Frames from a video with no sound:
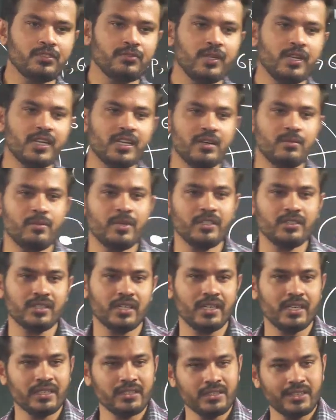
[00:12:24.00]
will come in
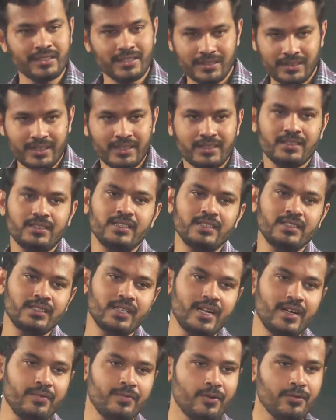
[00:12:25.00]
Sunday's test. Yes, this
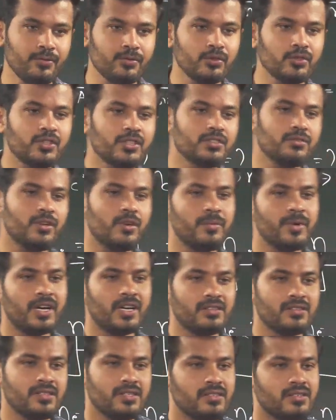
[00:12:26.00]
type of questions will be
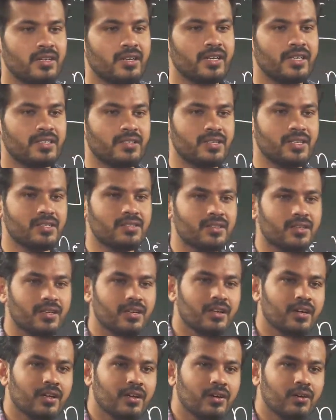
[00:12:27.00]
asked in Sunday's test.
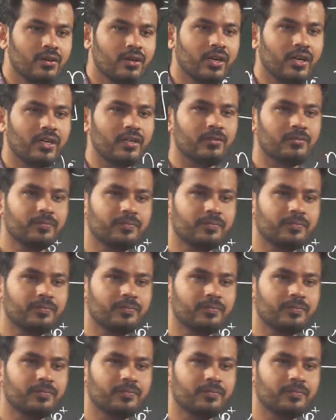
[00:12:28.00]
Okay.